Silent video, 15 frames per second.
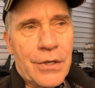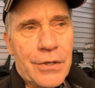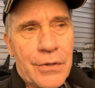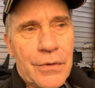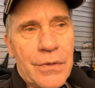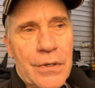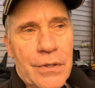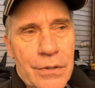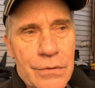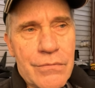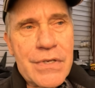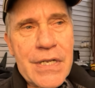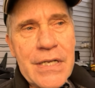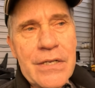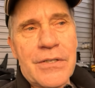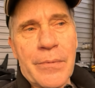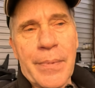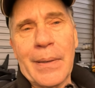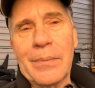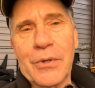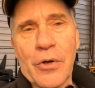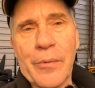you need to be
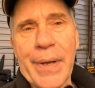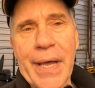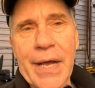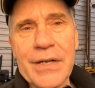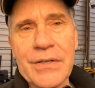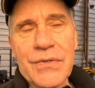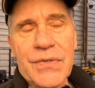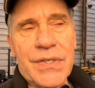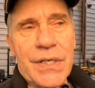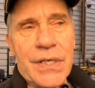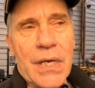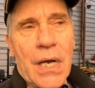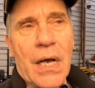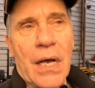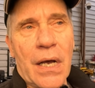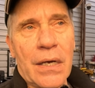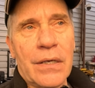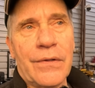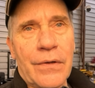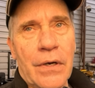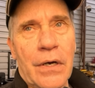able to go back and see, I